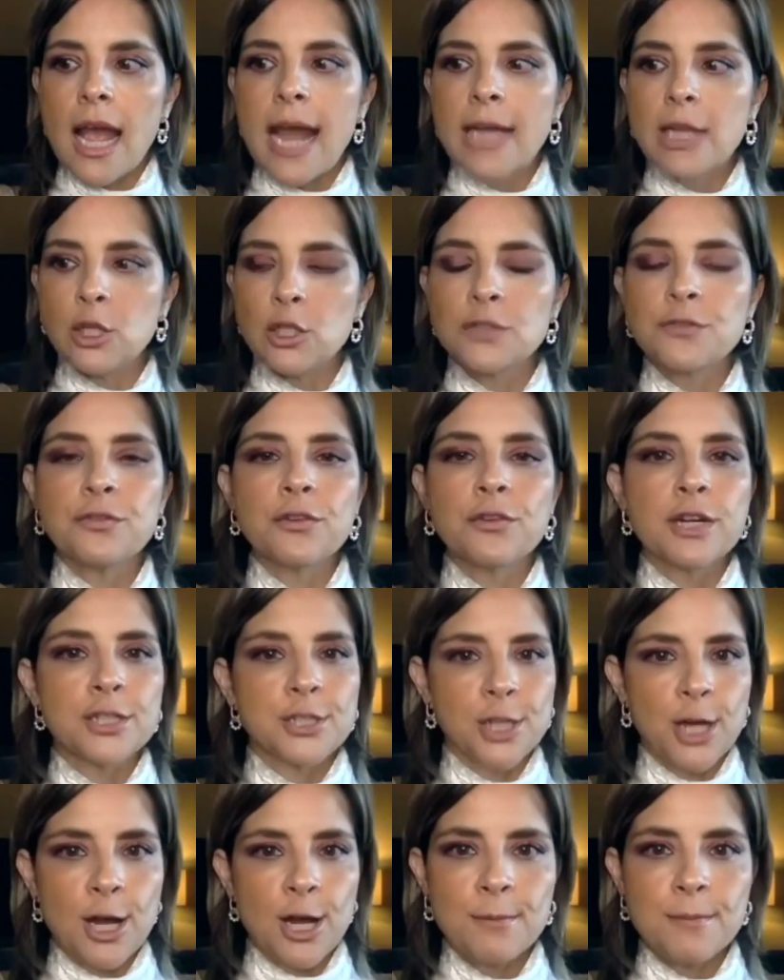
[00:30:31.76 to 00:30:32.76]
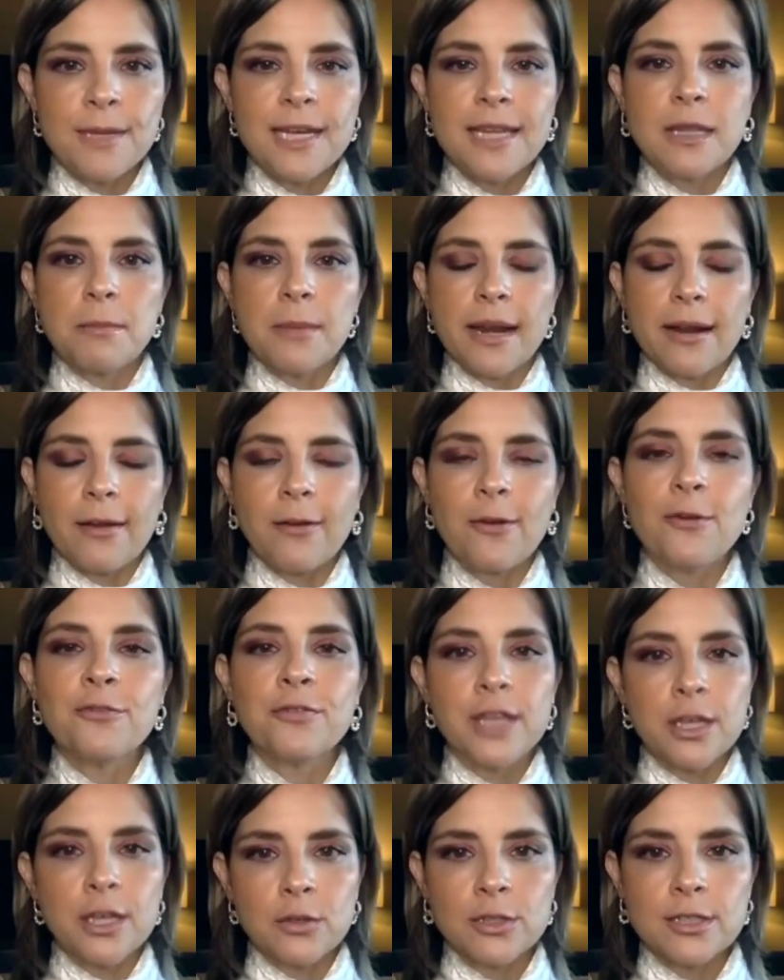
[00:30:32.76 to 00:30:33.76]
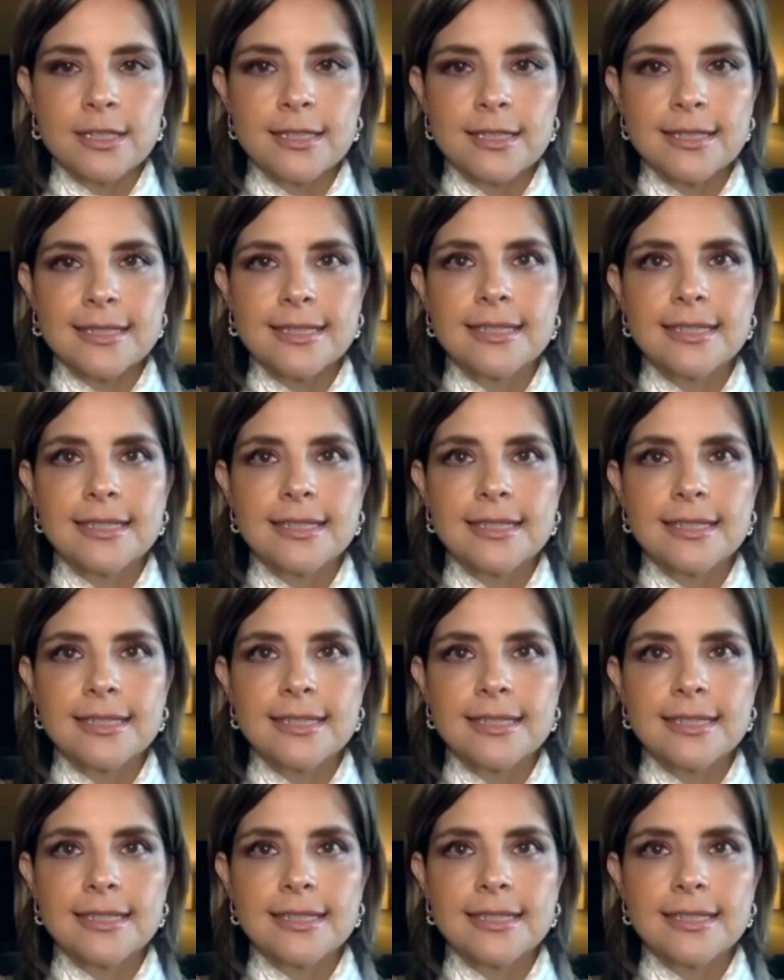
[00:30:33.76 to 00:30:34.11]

I looked for a job in the medical field